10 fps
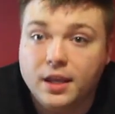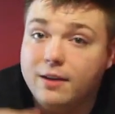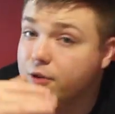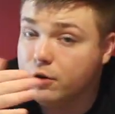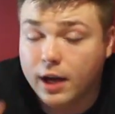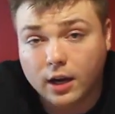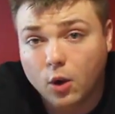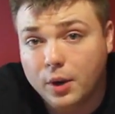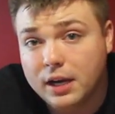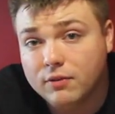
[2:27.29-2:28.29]
If you're not
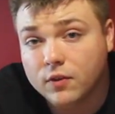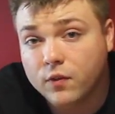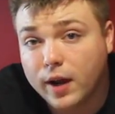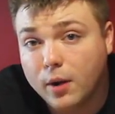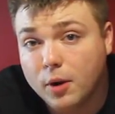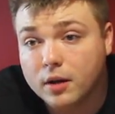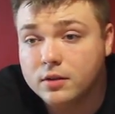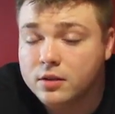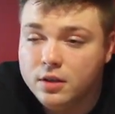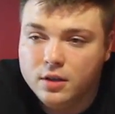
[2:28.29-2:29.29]
going out for
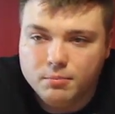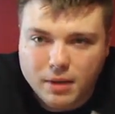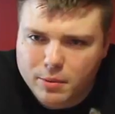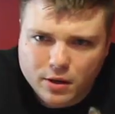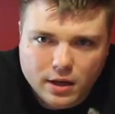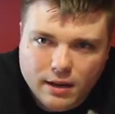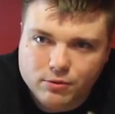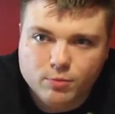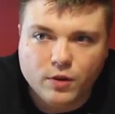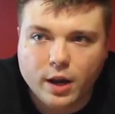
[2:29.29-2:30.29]
fireworks, maybe you're going to
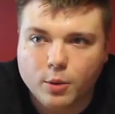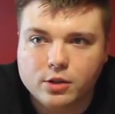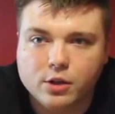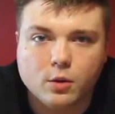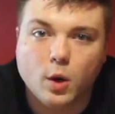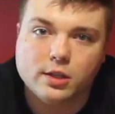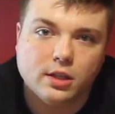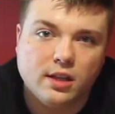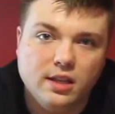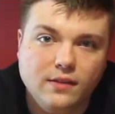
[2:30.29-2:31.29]
have some fireworks you're going to watch
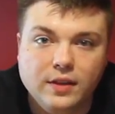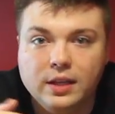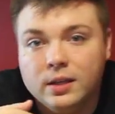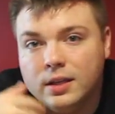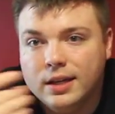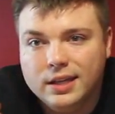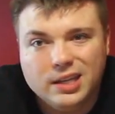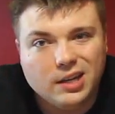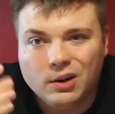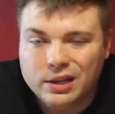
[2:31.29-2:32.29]
on the TV,
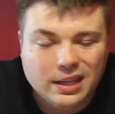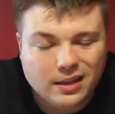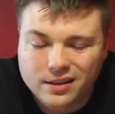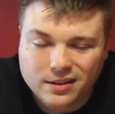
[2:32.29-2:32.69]
you know,